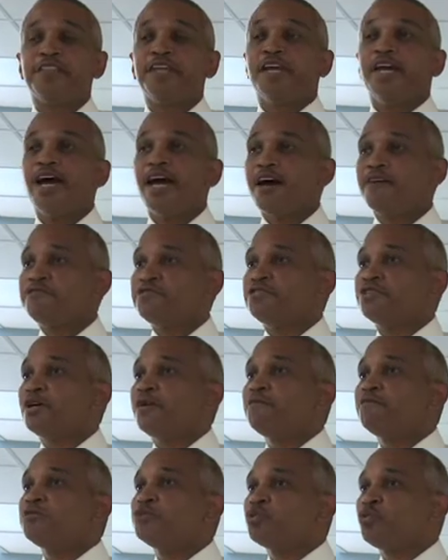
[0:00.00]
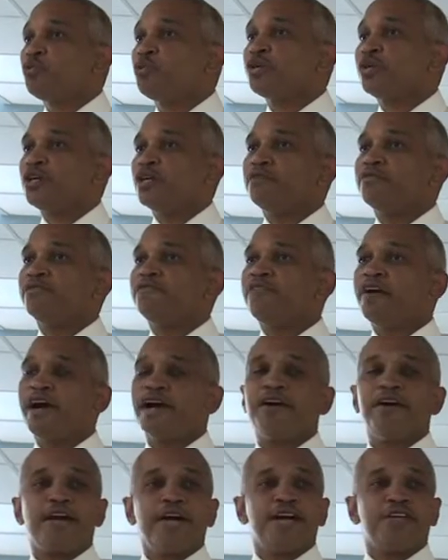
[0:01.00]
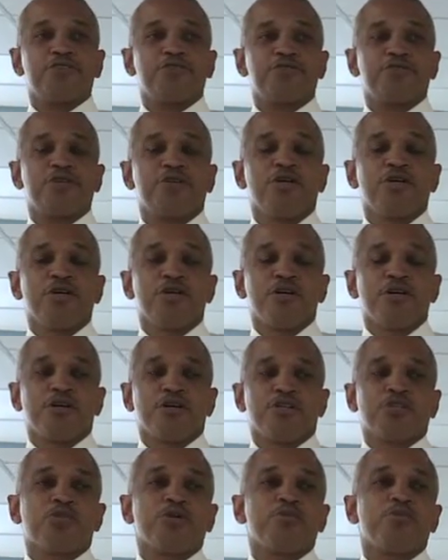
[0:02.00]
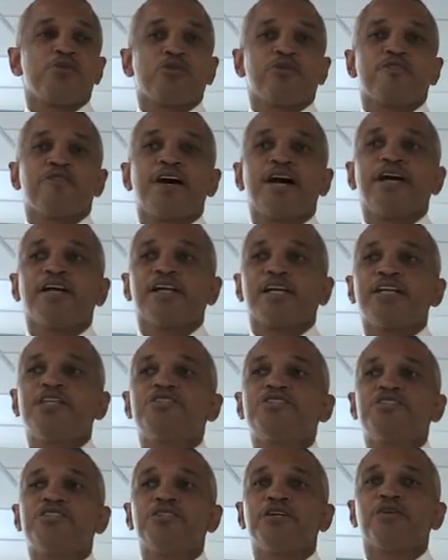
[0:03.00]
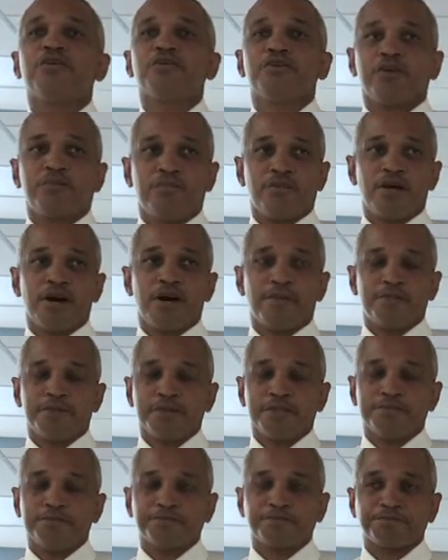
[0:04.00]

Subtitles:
have some sort of a fire hazard or some sort of violation there on their property.